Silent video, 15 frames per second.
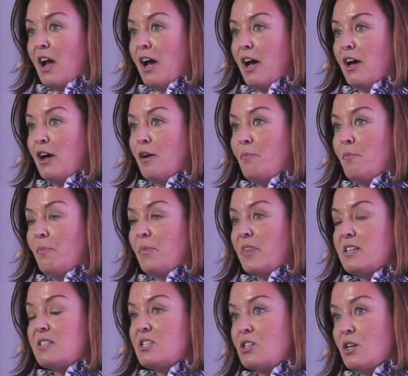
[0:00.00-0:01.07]
Um,
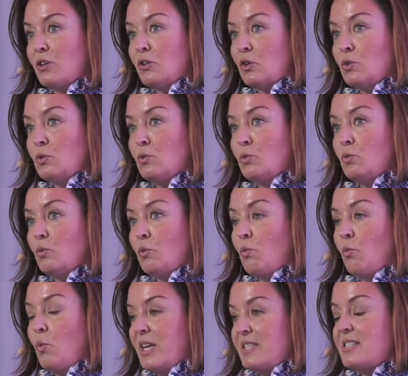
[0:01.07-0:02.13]
so
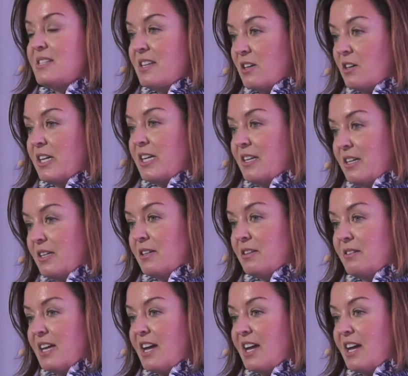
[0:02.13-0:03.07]
once they're in,